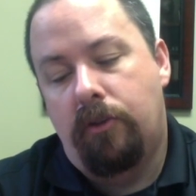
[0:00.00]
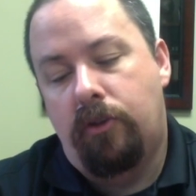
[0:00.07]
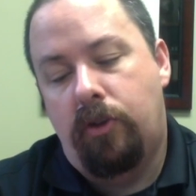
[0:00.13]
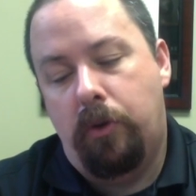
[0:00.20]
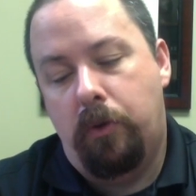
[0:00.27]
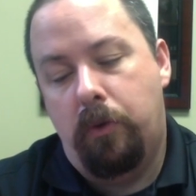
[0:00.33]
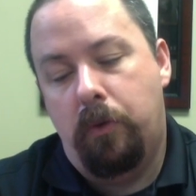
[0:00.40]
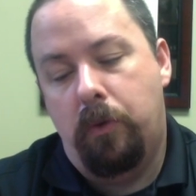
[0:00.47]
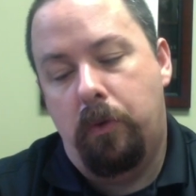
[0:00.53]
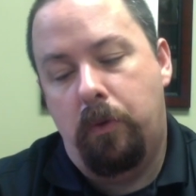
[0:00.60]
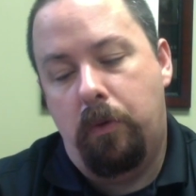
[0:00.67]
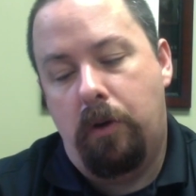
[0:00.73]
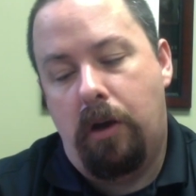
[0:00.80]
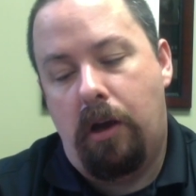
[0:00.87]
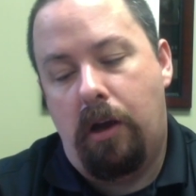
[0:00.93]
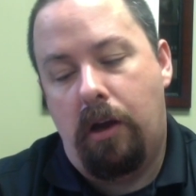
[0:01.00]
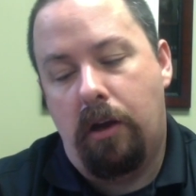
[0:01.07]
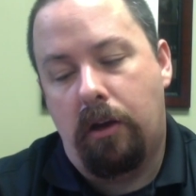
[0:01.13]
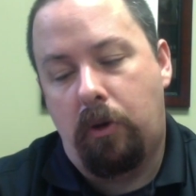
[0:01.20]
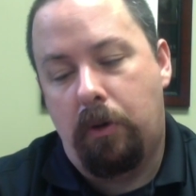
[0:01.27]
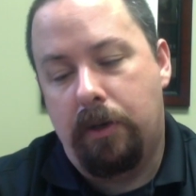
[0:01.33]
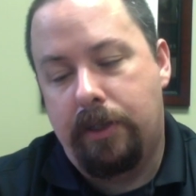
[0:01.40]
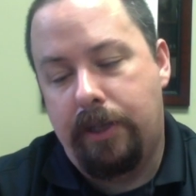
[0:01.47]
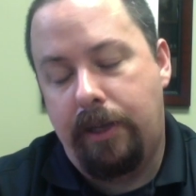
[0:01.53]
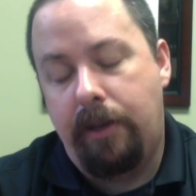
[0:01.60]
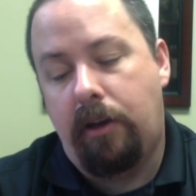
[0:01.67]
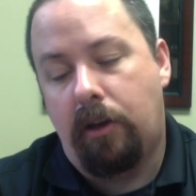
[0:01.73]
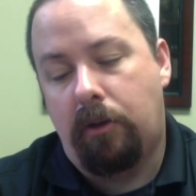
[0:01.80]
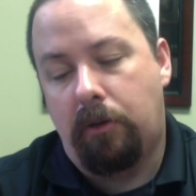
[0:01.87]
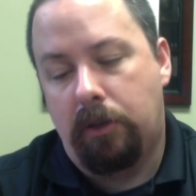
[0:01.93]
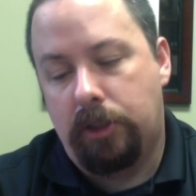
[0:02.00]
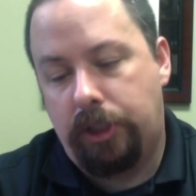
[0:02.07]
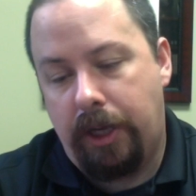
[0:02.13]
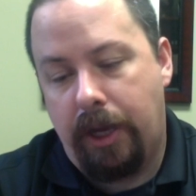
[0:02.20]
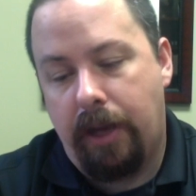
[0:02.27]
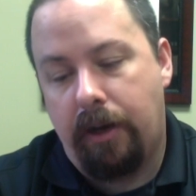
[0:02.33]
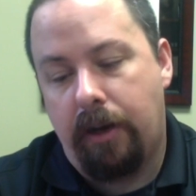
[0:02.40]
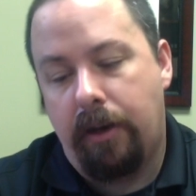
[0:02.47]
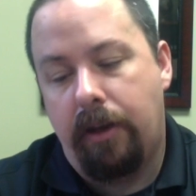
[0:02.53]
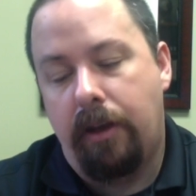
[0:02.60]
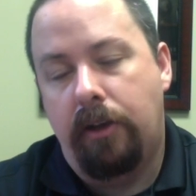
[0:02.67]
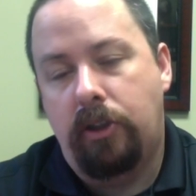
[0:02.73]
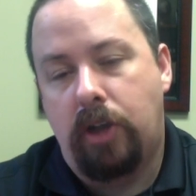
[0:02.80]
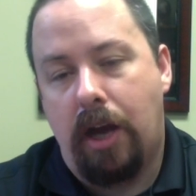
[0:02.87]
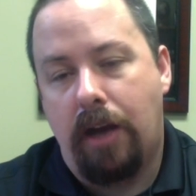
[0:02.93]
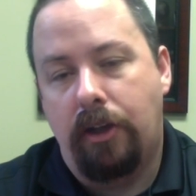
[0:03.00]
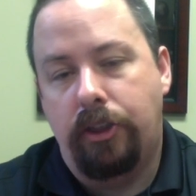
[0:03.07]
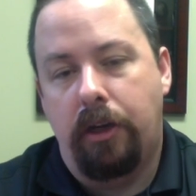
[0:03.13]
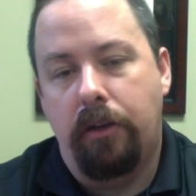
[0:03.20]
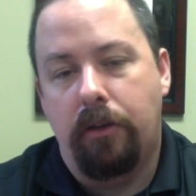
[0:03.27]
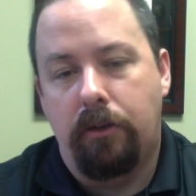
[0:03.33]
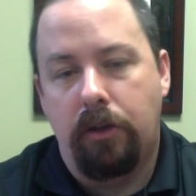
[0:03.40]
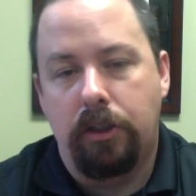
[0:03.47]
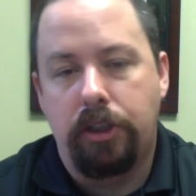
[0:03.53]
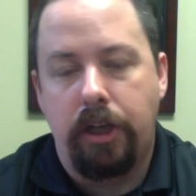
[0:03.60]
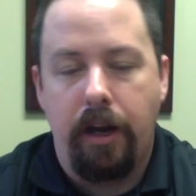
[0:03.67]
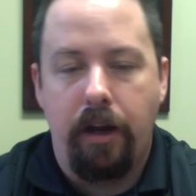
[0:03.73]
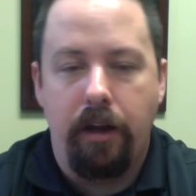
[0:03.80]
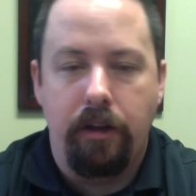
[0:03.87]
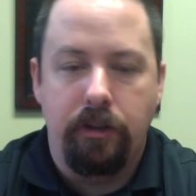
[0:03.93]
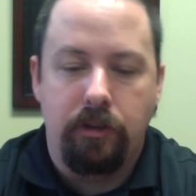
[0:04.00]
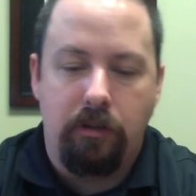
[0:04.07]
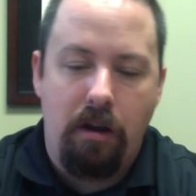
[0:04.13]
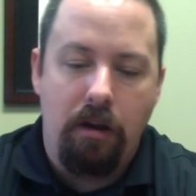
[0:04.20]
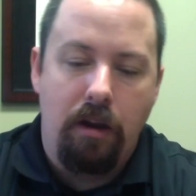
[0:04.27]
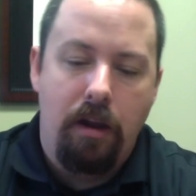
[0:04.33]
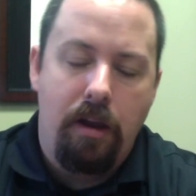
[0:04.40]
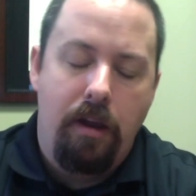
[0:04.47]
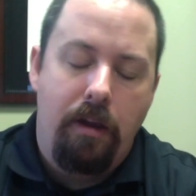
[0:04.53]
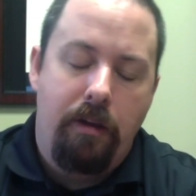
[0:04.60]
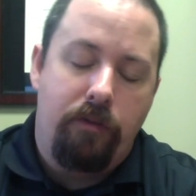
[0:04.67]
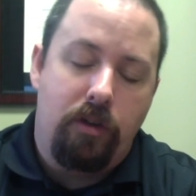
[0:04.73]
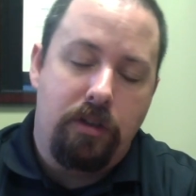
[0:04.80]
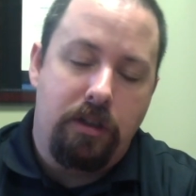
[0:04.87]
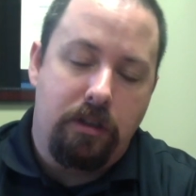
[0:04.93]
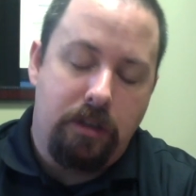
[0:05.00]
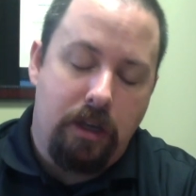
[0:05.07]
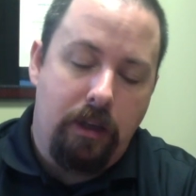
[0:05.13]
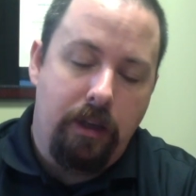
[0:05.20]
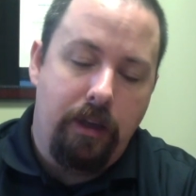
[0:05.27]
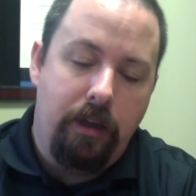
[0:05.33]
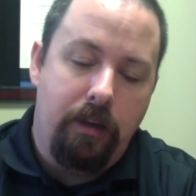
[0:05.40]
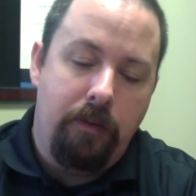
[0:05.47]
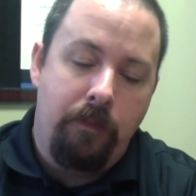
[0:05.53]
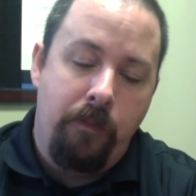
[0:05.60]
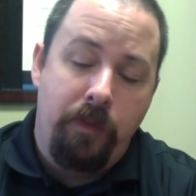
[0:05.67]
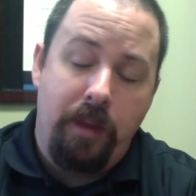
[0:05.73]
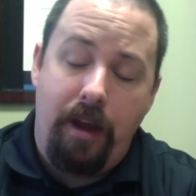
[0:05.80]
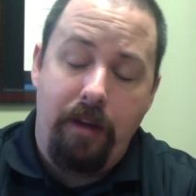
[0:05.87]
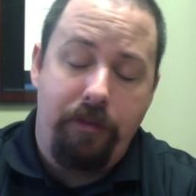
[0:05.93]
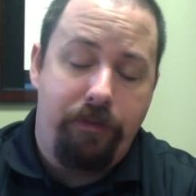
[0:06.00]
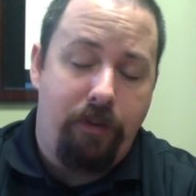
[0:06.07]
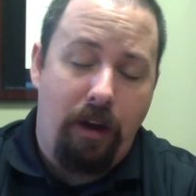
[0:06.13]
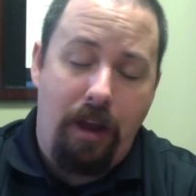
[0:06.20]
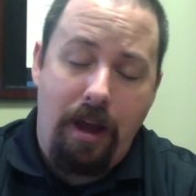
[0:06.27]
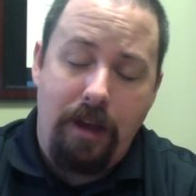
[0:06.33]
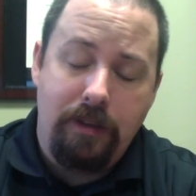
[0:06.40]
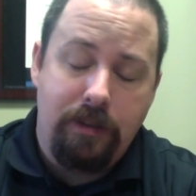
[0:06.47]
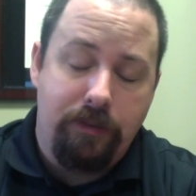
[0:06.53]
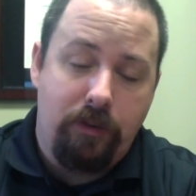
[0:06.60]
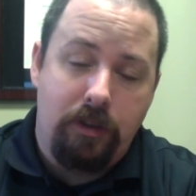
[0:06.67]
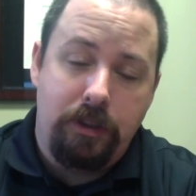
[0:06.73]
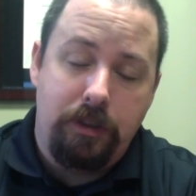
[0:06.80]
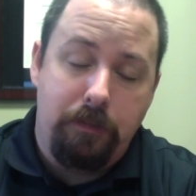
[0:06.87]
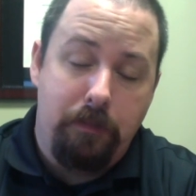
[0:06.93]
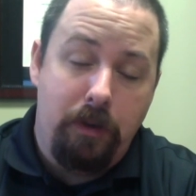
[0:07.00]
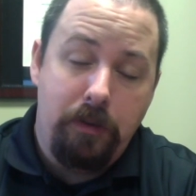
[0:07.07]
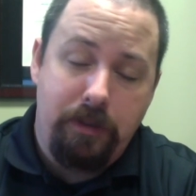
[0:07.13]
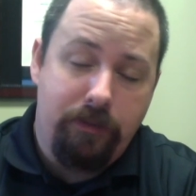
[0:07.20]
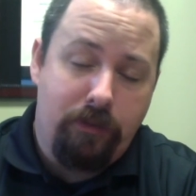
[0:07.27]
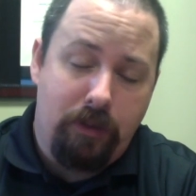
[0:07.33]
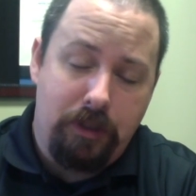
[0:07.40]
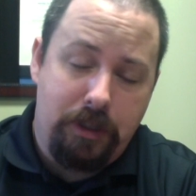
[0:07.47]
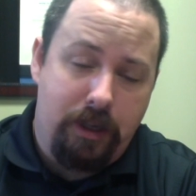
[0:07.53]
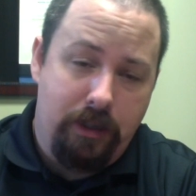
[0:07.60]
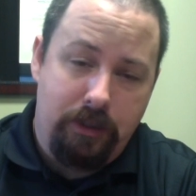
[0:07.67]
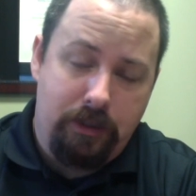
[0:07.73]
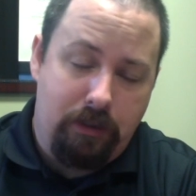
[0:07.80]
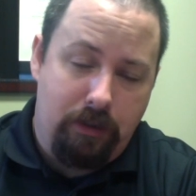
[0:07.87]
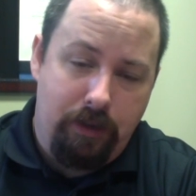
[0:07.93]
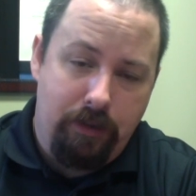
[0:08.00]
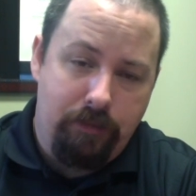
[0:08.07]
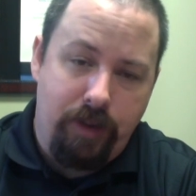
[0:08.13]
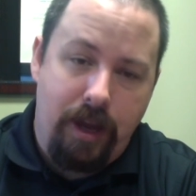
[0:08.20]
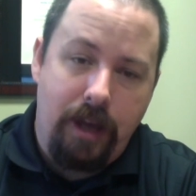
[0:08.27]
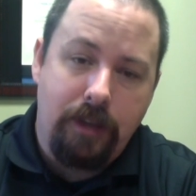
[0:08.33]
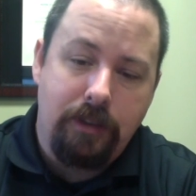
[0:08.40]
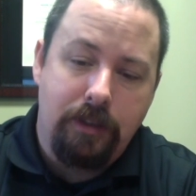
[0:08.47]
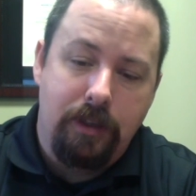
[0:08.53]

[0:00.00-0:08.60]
to uh, critique Christianity and try to show that Christianity is wrong. For Tertullian, and for lots of Christian, most of Christian history, in fact,